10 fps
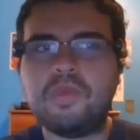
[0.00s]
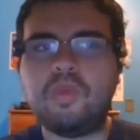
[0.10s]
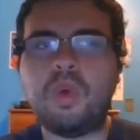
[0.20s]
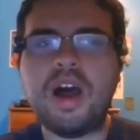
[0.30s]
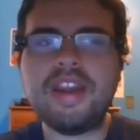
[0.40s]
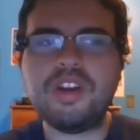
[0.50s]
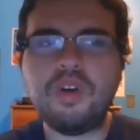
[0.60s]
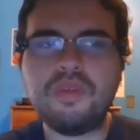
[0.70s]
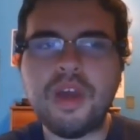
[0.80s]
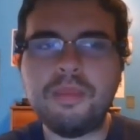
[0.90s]
Why
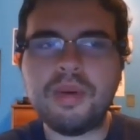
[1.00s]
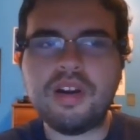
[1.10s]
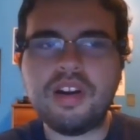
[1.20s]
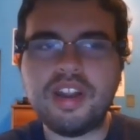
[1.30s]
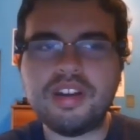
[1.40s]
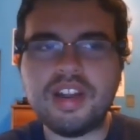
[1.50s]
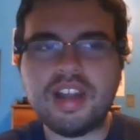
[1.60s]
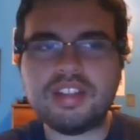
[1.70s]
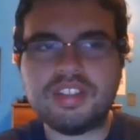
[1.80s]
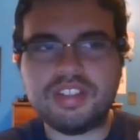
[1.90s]
November and
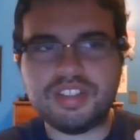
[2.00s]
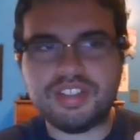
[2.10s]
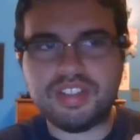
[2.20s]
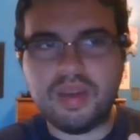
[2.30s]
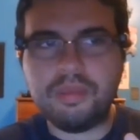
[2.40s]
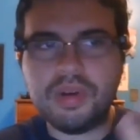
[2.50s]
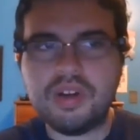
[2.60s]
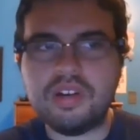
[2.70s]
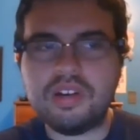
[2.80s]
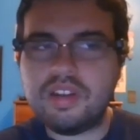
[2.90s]
not
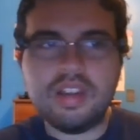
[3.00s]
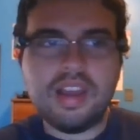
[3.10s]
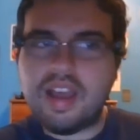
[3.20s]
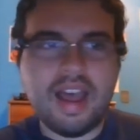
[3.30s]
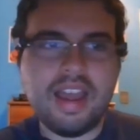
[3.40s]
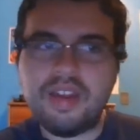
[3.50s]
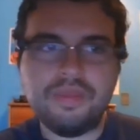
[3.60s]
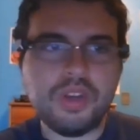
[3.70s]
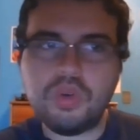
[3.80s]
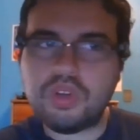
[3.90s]
December? I have
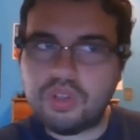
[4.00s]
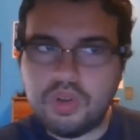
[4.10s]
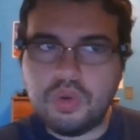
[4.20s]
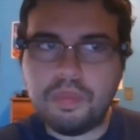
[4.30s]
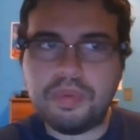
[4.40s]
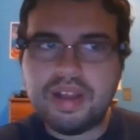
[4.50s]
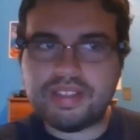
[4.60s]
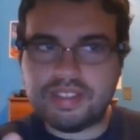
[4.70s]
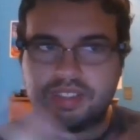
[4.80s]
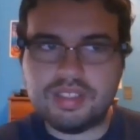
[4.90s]
no clue,
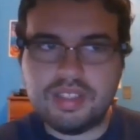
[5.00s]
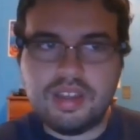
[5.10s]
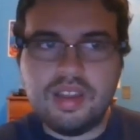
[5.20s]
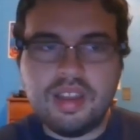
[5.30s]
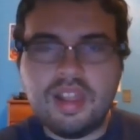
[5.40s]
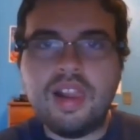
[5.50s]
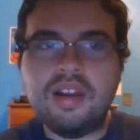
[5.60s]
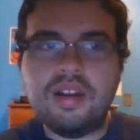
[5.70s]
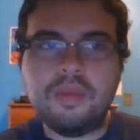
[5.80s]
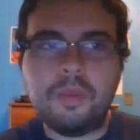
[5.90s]
but
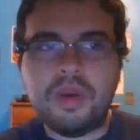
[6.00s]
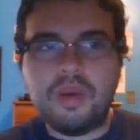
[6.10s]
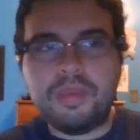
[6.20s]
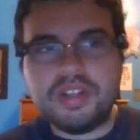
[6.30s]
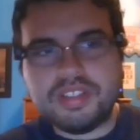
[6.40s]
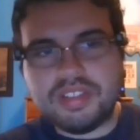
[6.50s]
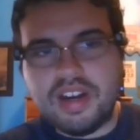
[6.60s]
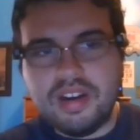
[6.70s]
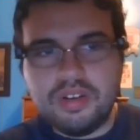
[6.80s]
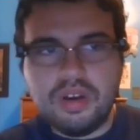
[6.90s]
it
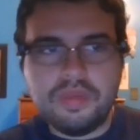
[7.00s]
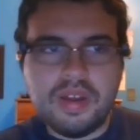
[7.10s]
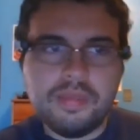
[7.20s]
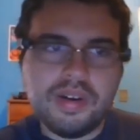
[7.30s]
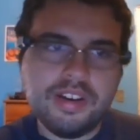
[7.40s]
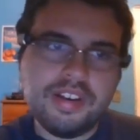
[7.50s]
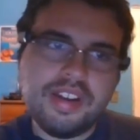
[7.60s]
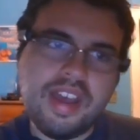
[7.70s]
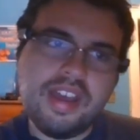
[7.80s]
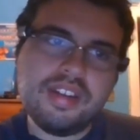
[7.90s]
started in November and
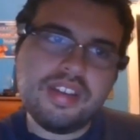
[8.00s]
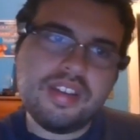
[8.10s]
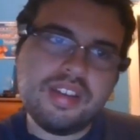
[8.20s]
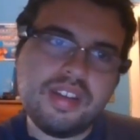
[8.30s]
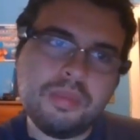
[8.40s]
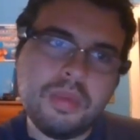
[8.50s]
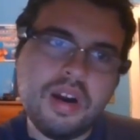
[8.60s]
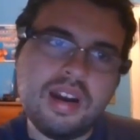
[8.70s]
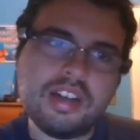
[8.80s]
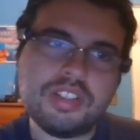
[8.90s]
it ended in
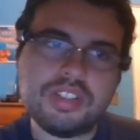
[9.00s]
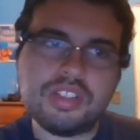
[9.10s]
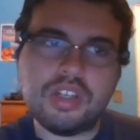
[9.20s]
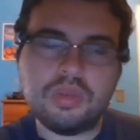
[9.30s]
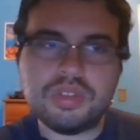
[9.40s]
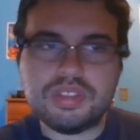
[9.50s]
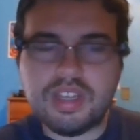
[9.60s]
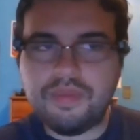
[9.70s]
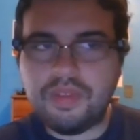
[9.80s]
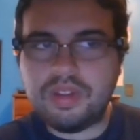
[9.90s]
March, so it's
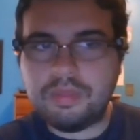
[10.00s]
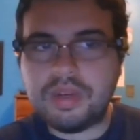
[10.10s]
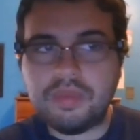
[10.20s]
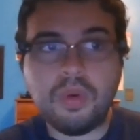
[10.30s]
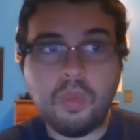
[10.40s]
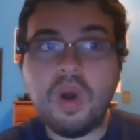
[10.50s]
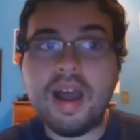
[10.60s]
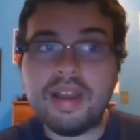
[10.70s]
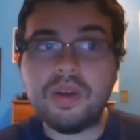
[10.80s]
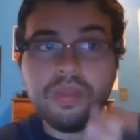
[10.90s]
definitely a bit of a
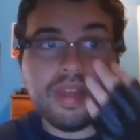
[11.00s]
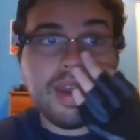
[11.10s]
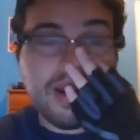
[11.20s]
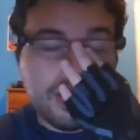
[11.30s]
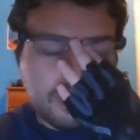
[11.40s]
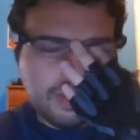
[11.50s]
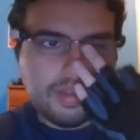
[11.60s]
while there.